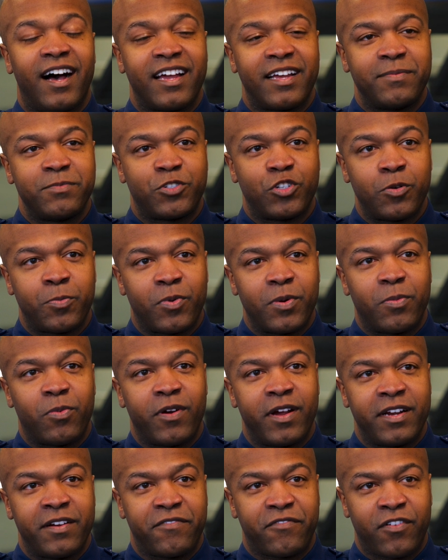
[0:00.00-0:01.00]
am Trooper
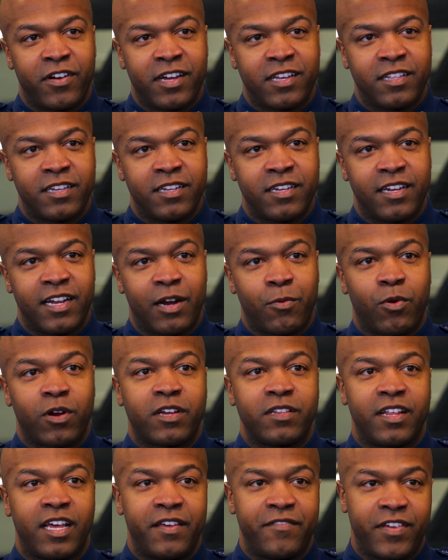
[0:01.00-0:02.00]
Brandon Franklin, and I
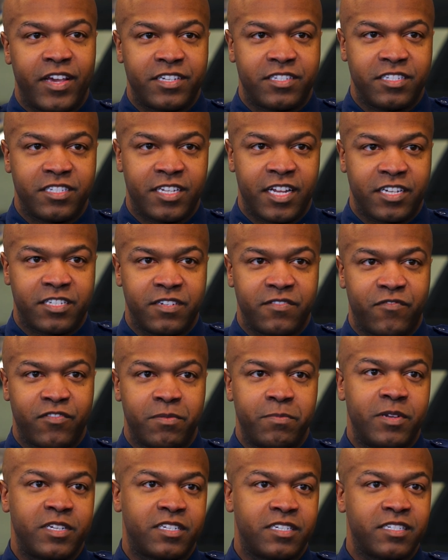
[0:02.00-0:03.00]
work in the aviation section for
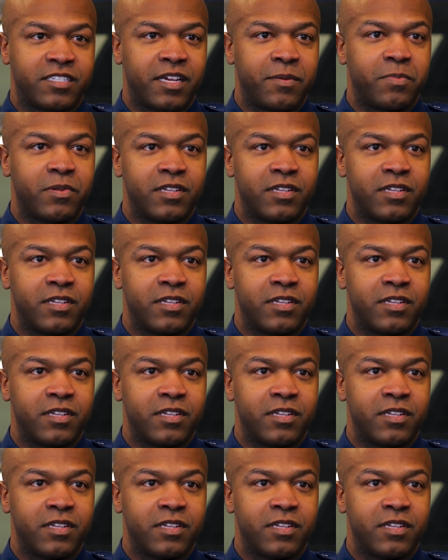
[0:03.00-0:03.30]
the Michigan State